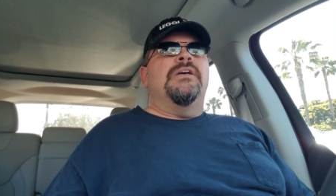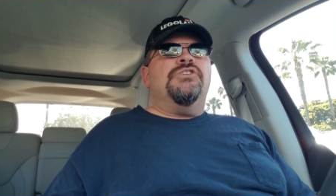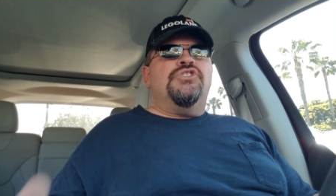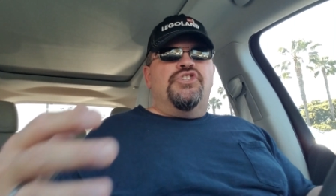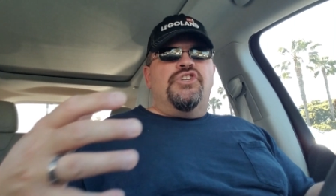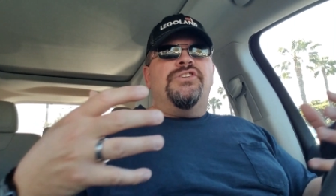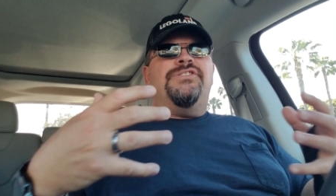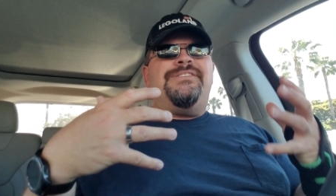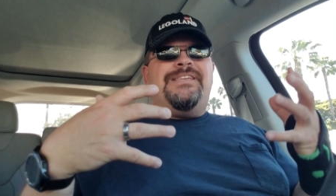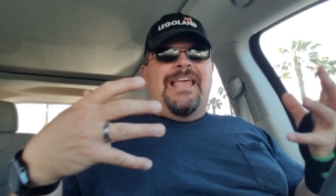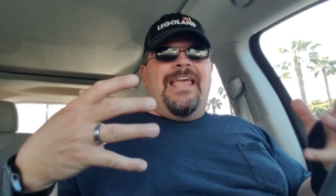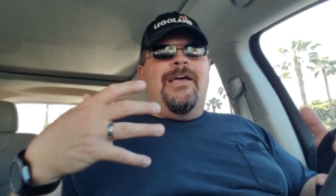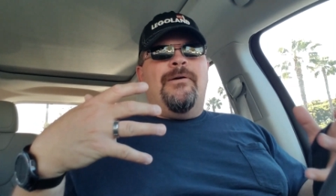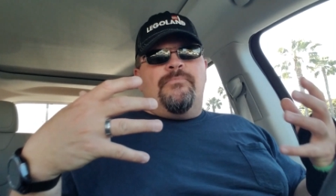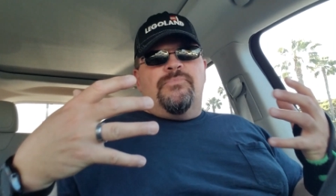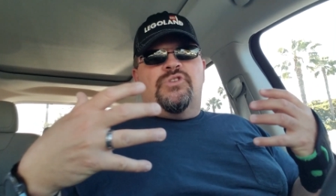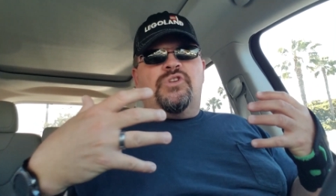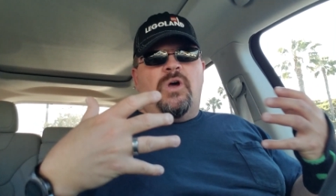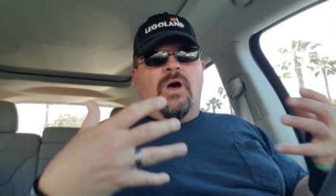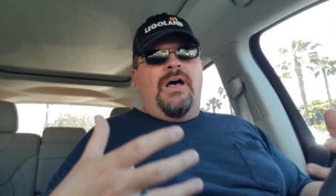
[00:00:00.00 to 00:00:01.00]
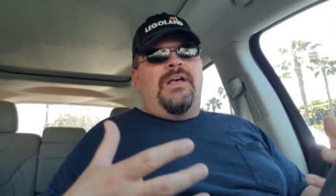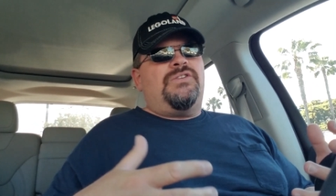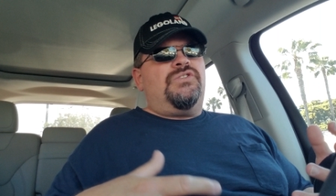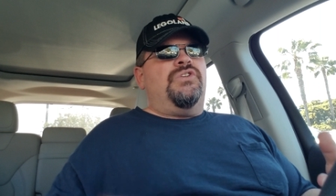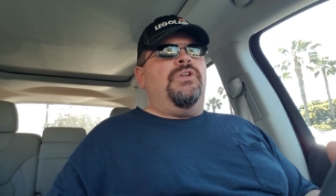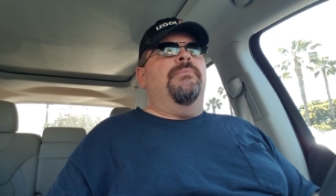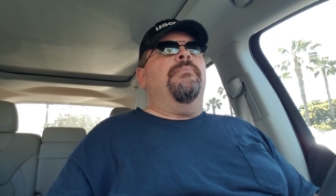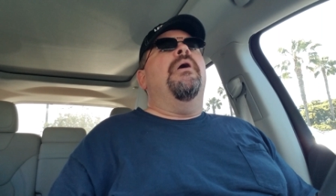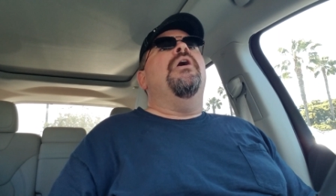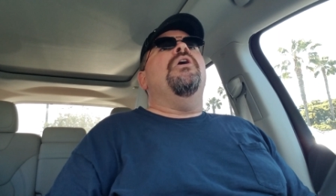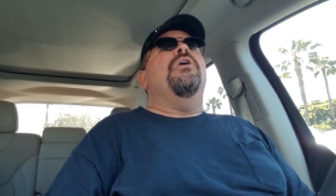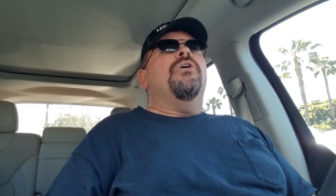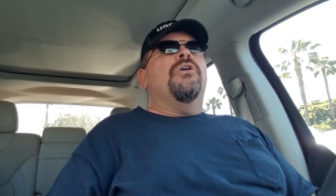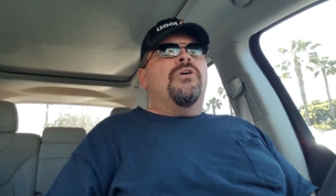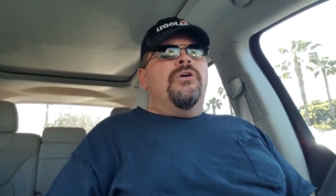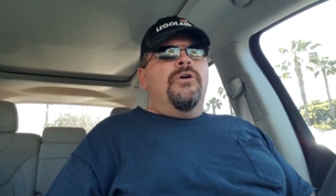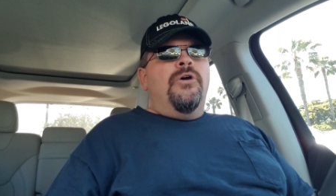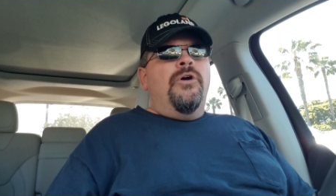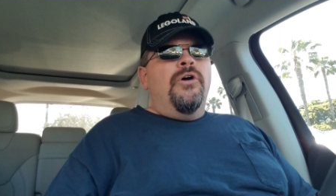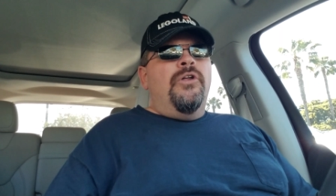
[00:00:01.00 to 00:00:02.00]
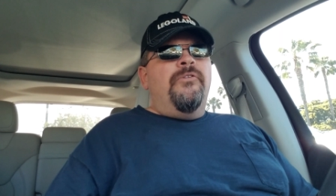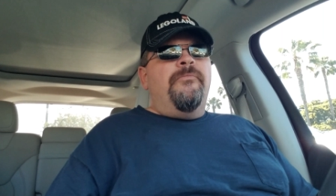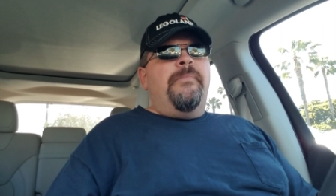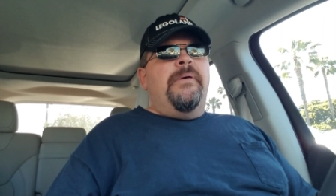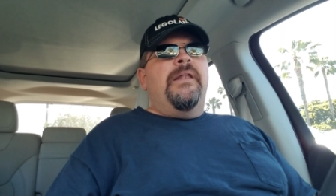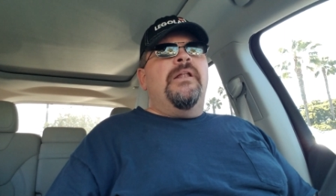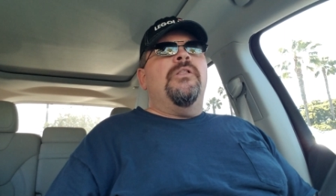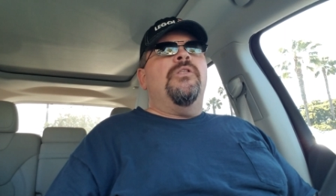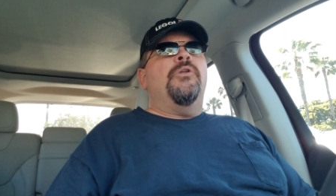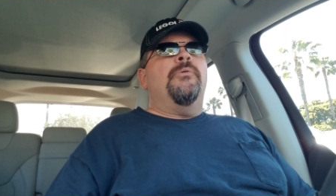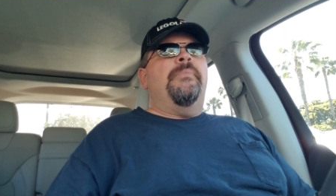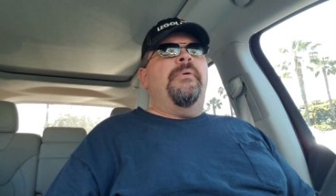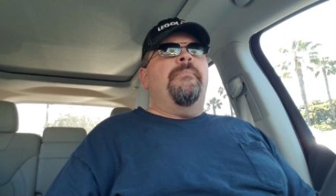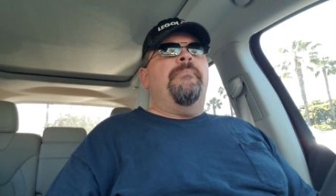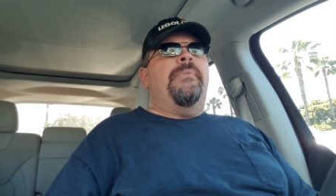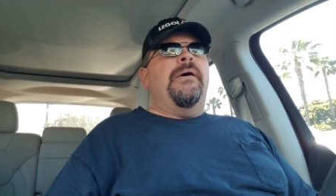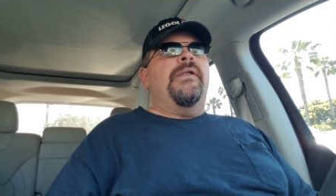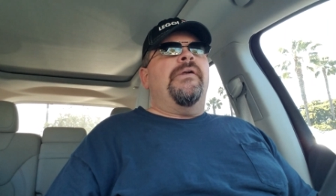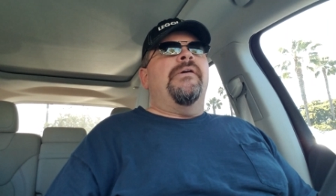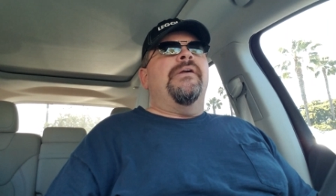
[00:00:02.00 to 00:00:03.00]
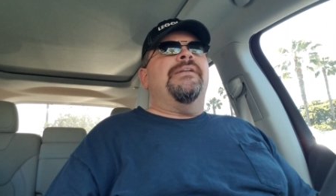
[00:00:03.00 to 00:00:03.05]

Shazam's costume could have been a little bit better.